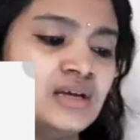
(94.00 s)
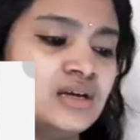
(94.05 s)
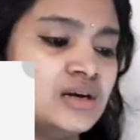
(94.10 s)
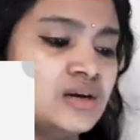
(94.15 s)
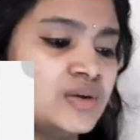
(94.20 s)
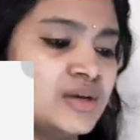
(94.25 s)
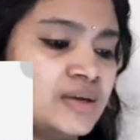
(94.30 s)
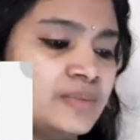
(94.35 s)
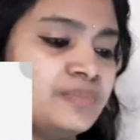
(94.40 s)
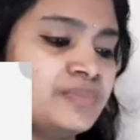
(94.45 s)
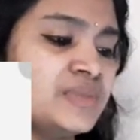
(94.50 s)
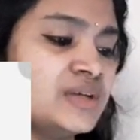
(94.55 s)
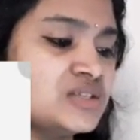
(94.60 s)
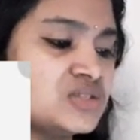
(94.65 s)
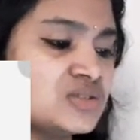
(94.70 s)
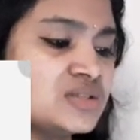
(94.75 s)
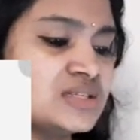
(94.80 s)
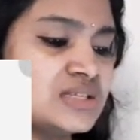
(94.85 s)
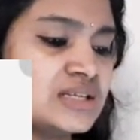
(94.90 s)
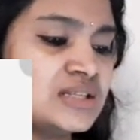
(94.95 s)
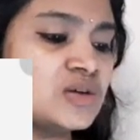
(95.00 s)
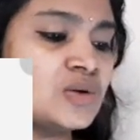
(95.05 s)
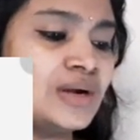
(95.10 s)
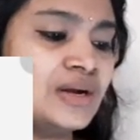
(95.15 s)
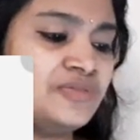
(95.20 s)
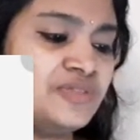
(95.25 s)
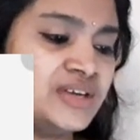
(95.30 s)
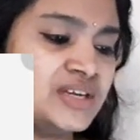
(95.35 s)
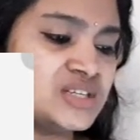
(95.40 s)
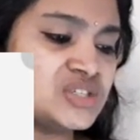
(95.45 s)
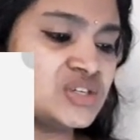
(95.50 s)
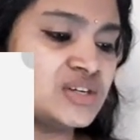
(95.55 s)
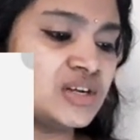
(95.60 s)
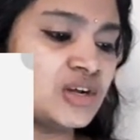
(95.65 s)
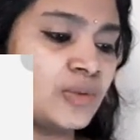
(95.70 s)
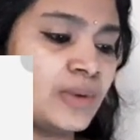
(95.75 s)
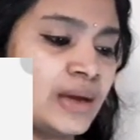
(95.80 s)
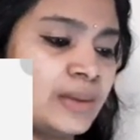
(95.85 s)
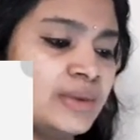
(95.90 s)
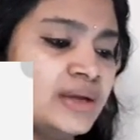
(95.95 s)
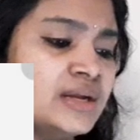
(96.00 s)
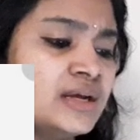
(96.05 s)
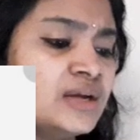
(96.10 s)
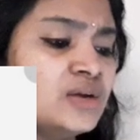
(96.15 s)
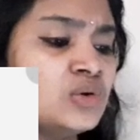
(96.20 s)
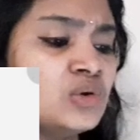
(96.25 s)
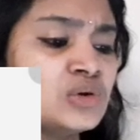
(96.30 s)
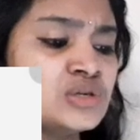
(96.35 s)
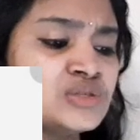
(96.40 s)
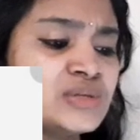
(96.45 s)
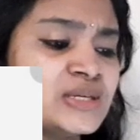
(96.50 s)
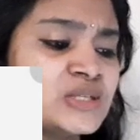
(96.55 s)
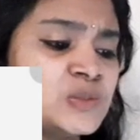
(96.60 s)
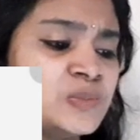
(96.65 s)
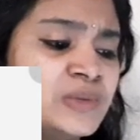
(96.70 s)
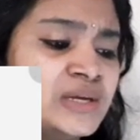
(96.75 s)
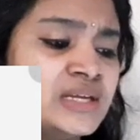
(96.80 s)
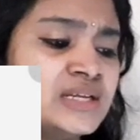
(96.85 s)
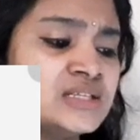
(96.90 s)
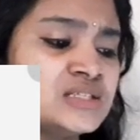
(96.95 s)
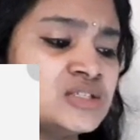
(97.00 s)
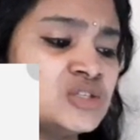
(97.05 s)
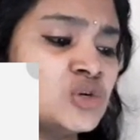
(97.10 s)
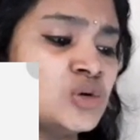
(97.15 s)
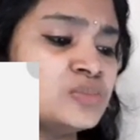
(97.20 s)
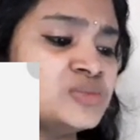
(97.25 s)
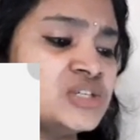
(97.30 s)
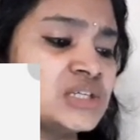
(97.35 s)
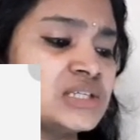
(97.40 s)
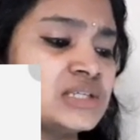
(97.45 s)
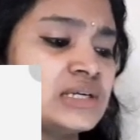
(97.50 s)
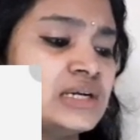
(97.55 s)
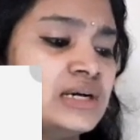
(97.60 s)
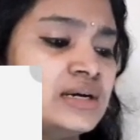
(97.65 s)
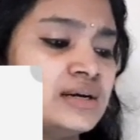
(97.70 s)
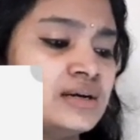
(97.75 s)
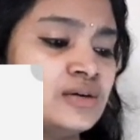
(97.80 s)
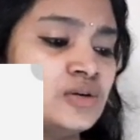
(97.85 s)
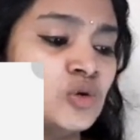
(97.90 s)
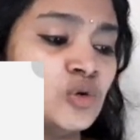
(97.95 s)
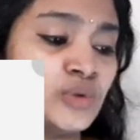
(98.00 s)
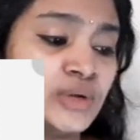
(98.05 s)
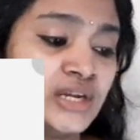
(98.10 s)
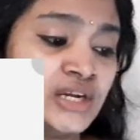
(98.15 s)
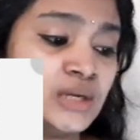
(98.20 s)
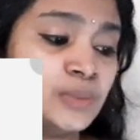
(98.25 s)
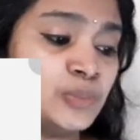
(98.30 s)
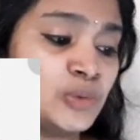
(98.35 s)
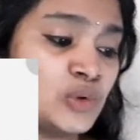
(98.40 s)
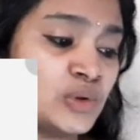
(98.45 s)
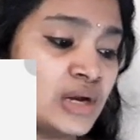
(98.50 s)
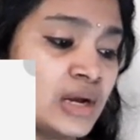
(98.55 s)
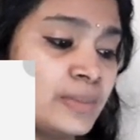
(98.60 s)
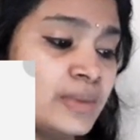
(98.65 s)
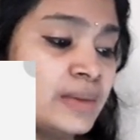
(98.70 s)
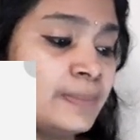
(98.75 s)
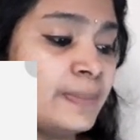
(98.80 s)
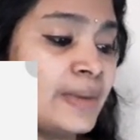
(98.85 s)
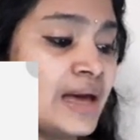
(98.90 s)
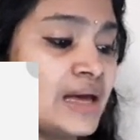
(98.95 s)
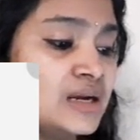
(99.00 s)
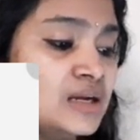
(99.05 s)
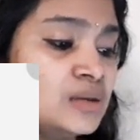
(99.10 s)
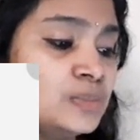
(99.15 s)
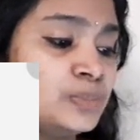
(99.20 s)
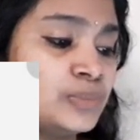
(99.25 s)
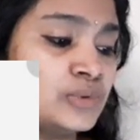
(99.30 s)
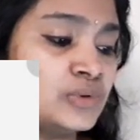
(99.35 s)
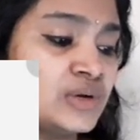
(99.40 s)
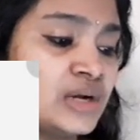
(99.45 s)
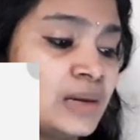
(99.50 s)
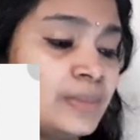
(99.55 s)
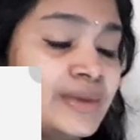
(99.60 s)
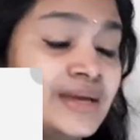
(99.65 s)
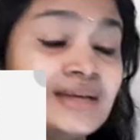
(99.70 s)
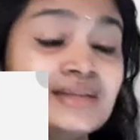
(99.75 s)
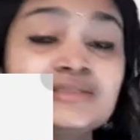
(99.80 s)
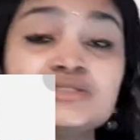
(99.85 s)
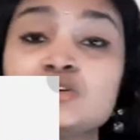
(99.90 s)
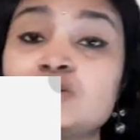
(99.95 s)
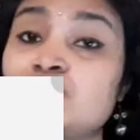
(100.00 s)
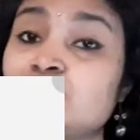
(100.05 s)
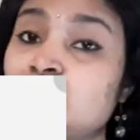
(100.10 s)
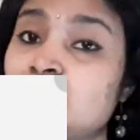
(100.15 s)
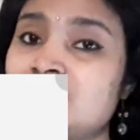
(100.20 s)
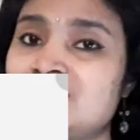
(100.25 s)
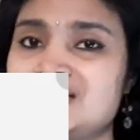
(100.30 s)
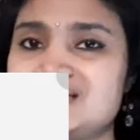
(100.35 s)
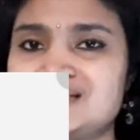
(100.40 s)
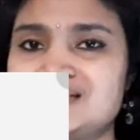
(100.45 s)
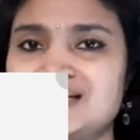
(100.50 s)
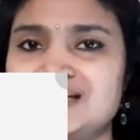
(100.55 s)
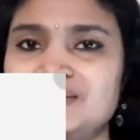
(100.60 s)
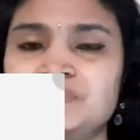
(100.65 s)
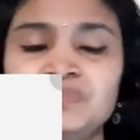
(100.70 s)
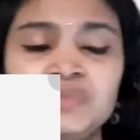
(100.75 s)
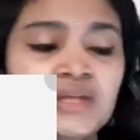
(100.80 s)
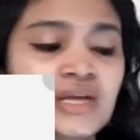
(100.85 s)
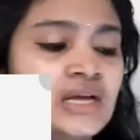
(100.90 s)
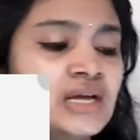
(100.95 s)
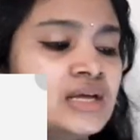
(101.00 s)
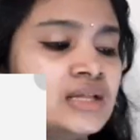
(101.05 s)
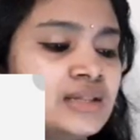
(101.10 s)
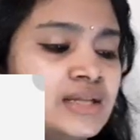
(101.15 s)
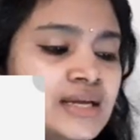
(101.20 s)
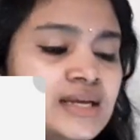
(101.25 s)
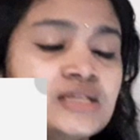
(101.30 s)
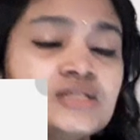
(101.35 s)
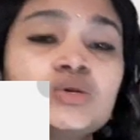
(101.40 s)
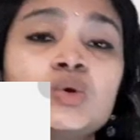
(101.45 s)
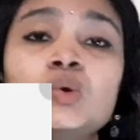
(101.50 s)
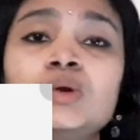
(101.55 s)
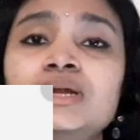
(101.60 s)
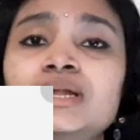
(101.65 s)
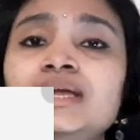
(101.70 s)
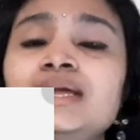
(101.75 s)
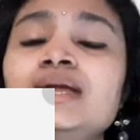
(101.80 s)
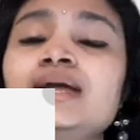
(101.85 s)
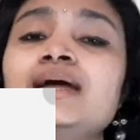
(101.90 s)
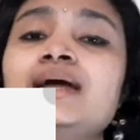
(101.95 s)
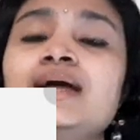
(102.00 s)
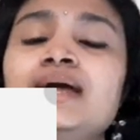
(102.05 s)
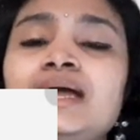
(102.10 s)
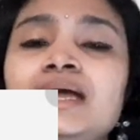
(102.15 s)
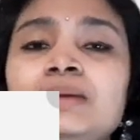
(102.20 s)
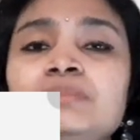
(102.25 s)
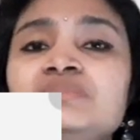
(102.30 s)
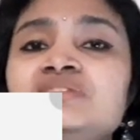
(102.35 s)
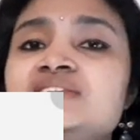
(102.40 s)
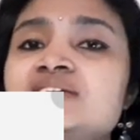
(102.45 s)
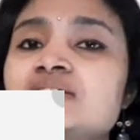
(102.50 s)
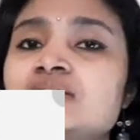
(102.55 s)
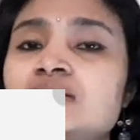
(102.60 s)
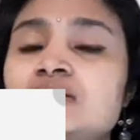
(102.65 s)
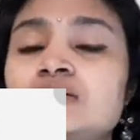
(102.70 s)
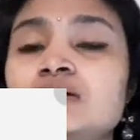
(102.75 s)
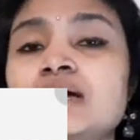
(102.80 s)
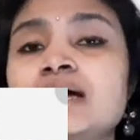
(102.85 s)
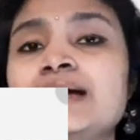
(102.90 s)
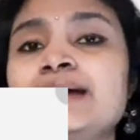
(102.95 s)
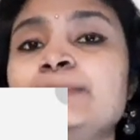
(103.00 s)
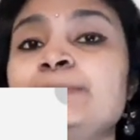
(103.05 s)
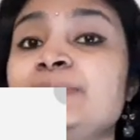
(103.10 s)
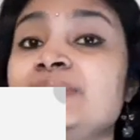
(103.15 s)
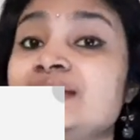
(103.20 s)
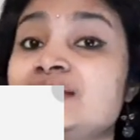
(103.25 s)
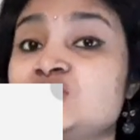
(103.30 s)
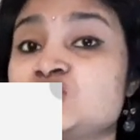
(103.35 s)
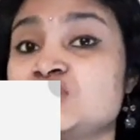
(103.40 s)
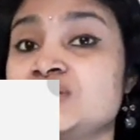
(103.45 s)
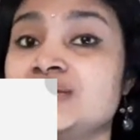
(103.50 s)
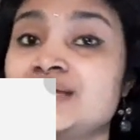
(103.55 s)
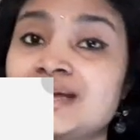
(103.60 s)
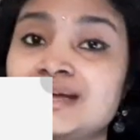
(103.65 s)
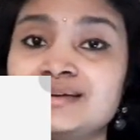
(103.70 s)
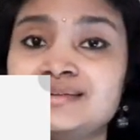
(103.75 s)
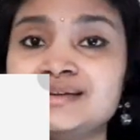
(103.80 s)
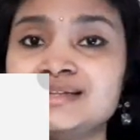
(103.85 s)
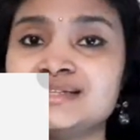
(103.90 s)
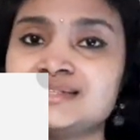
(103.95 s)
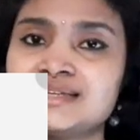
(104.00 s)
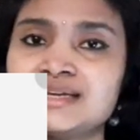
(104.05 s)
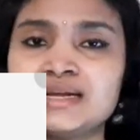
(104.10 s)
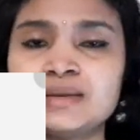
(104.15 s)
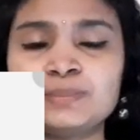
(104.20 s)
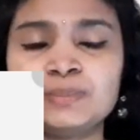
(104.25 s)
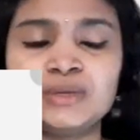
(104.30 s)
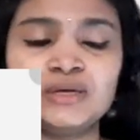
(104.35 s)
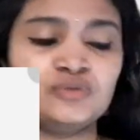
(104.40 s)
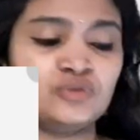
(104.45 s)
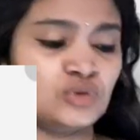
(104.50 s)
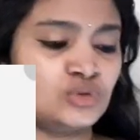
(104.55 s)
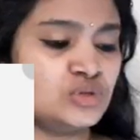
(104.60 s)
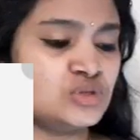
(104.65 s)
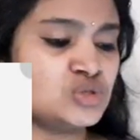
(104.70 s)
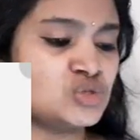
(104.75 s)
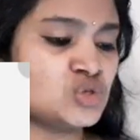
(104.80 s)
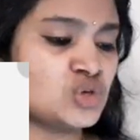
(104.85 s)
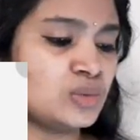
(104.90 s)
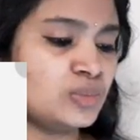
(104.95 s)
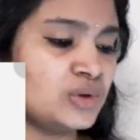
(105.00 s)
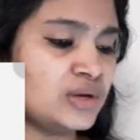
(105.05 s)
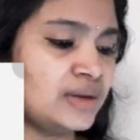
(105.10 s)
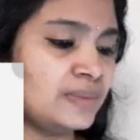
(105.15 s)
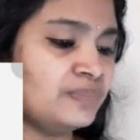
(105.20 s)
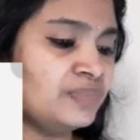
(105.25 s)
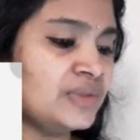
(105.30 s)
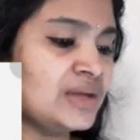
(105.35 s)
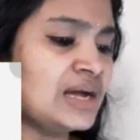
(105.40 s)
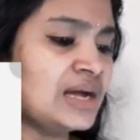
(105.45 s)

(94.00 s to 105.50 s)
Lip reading: Okay. So these are the qualification requirement, and also experience in object oriented programming, parallel programming and software design. That is, only MTech and PhD candidates can apply for this job. Okay.